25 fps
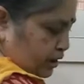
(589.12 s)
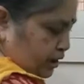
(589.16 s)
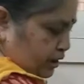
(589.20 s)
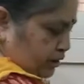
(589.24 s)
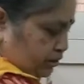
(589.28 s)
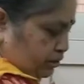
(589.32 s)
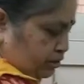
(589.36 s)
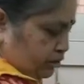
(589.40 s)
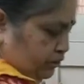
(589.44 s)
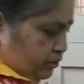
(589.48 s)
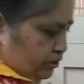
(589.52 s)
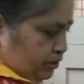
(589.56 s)

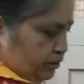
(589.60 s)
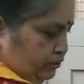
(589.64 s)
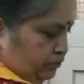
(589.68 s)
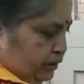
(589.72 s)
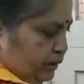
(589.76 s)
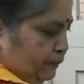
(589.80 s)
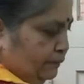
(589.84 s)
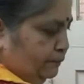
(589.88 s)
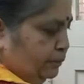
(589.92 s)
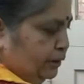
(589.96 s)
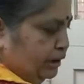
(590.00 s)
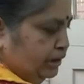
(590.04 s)
So to
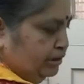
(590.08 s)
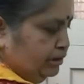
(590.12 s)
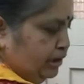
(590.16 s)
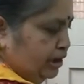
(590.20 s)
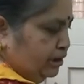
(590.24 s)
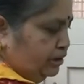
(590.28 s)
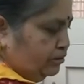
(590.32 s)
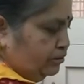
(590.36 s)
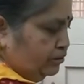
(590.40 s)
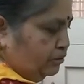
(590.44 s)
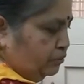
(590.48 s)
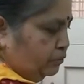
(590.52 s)

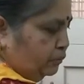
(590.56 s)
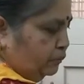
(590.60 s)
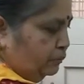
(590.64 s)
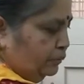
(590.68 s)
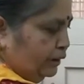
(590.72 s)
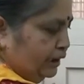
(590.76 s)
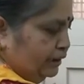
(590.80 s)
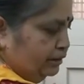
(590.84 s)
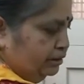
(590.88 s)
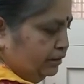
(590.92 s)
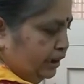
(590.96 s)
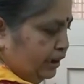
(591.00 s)
represent 2
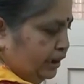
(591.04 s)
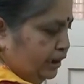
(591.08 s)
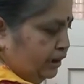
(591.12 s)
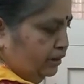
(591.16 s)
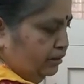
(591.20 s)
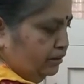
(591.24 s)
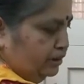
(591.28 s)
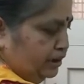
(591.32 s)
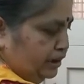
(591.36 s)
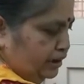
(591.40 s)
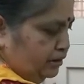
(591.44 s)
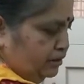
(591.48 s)
by 3
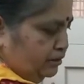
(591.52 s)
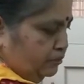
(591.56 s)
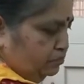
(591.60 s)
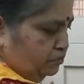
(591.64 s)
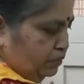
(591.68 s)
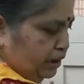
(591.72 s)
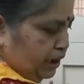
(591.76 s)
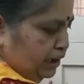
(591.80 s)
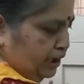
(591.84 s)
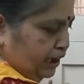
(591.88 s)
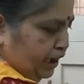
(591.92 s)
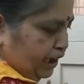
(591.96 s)
on a
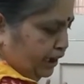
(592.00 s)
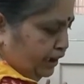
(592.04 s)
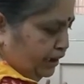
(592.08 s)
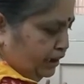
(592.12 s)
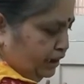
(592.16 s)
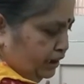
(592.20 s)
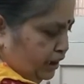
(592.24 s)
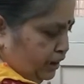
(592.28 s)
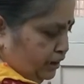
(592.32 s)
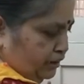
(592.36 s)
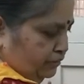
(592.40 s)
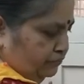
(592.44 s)
number
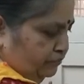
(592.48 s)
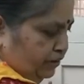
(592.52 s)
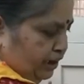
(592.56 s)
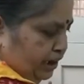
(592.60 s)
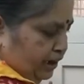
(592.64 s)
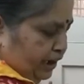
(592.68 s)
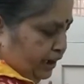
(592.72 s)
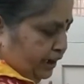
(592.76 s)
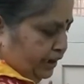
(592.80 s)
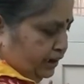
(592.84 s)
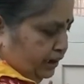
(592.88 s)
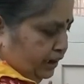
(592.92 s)
line, we
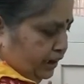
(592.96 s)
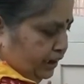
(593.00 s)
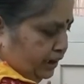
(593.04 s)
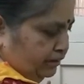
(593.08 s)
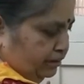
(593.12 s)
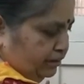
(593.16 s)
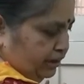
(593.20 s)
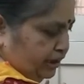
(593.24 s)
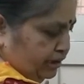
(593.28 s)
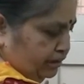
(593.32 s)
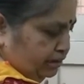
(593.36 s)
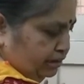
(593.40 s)
write like
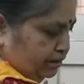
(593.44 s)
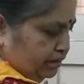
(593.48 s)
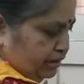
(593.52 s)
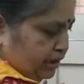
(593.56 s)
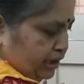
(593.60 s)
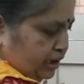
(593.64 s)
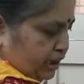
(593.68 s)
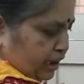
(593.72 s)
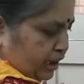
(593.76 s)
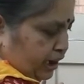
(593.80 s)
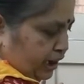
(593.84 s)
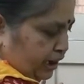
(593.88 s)
this,
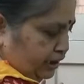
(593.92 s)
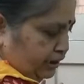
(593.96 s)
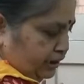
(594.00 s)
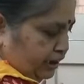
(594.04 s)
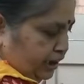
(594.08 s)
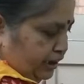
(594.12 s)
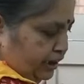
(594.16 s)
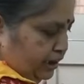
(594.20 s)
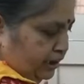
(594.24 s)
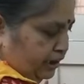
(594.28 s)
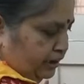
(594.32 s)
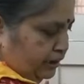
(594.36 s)
and
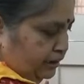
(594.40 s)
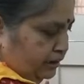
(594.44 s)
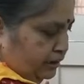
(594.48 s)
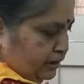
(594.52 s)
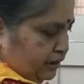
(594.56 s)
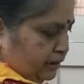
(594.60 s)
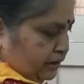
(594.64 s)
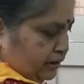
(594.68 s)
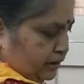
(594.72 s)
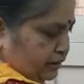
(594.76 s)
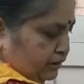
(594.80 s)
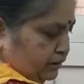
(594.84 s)
here
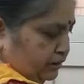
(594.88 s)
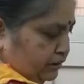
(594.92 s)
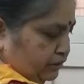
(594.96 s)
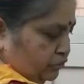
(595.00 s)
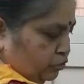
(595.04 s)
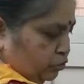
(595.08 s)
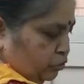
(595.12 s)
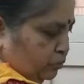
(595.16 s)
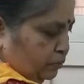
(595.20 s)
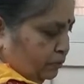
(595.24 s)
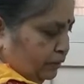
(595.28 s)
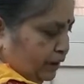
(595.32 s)

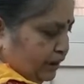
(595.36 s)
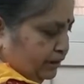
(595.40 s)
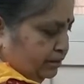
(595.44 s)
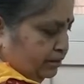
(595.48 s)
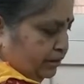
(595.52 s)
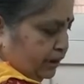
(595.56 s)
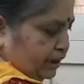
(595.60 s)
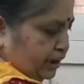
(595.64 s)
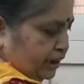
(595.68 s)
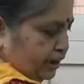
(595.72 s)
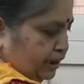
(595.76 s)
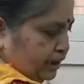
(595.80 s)
2 by 3
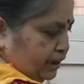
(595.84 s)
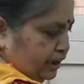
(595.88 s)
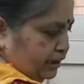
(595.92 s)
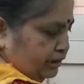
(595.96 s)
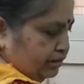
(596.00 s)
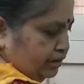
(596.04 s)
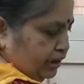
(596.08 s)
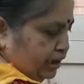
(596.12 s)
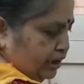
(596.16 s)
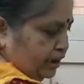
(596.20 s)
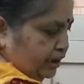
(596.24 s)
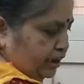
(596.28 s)

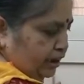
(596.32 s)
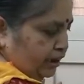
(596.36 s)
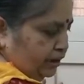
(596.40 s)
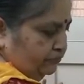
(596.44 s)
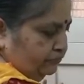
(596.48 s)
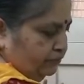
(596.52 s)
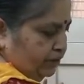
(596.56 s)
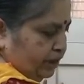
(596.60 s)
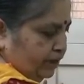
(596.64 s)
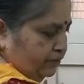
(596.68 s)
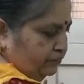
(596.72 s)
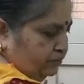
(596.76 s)
is here.
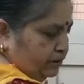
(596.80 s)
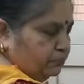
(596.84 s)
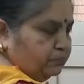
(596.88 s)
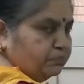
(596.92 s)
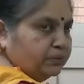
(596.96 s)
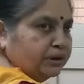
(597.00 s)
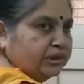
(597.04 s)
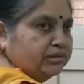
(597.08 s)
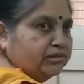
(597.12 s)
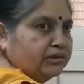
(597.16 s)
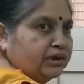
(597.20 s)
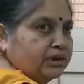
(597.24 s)
We have
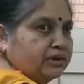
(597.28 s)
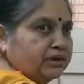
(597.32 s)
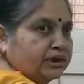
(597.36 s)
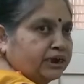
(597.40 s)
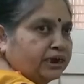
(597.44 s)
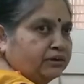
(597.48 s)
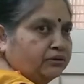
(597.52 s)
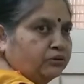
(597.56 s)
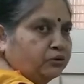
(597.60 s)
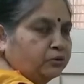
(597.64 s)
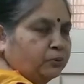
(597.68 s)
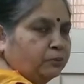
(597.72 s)

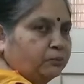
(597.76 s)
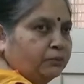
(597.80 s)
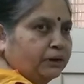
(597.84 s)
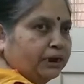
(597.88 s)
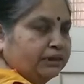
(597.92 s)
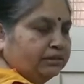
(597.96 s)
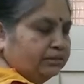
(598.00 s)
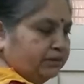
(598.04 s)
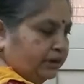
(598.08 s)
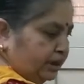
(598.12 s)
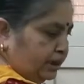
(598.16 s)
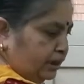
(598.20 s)
represented 2 by
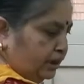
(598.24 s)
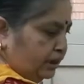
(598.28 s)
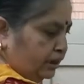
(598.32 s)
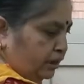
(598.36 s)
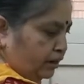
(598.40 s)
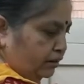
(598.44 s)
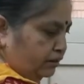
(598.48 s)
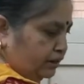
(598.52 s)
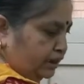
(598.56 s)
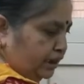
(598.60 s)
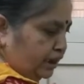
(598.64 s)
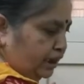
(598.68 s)
3
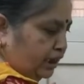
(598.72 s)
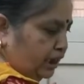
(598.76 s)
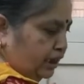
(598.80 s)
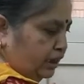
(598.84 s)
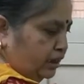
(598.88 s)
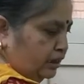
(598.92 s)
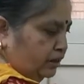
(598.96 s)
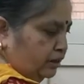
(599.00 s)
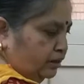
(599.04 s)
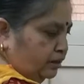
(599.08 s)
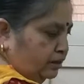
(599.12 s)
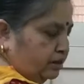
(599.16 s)
on a
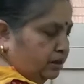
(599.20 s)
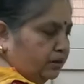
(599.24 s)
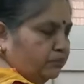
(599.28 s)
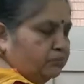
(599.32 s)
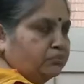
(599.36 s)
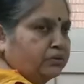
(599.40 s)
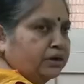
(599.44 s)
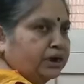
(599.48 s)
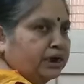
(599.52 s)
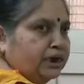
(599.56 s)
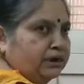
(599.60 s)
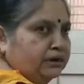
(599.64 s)

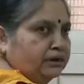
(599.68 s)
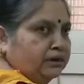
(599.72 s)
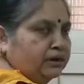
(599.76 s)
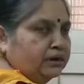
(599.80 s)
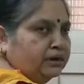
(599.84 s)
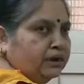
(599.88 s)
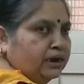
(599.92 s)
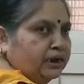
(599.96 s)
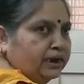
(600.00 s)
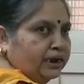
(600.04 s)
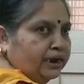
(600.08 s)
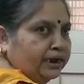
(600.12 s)
number
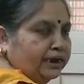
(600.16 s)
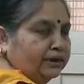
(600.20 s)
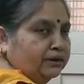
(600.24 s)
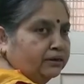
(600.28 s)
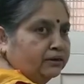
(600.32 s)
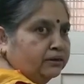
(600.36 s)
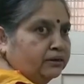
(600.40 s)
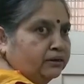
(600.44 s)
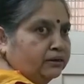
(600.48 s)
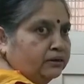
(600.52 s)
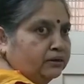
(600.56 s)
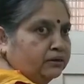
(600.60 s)

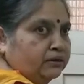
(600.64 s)
line.